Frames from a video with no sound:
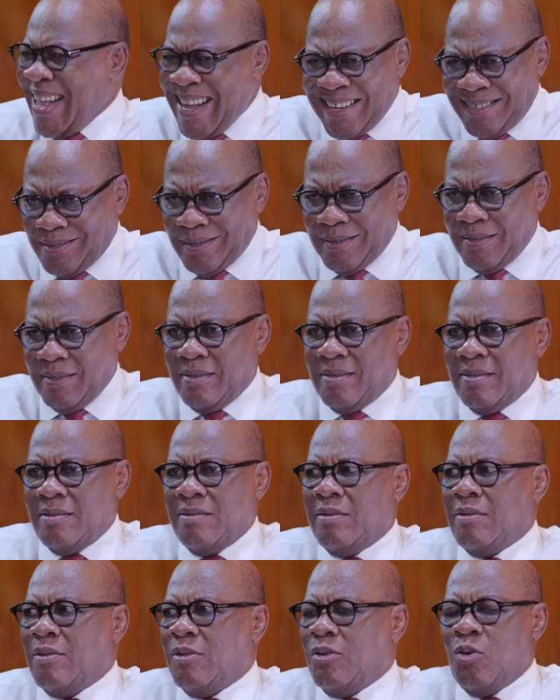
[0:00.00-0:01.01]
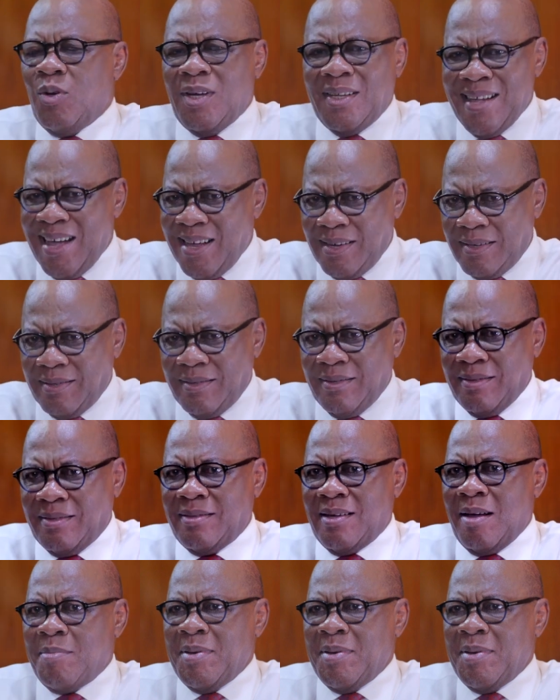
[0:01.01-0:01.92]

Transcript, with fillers: hasn't. Now or never. No, it hasn't. Really.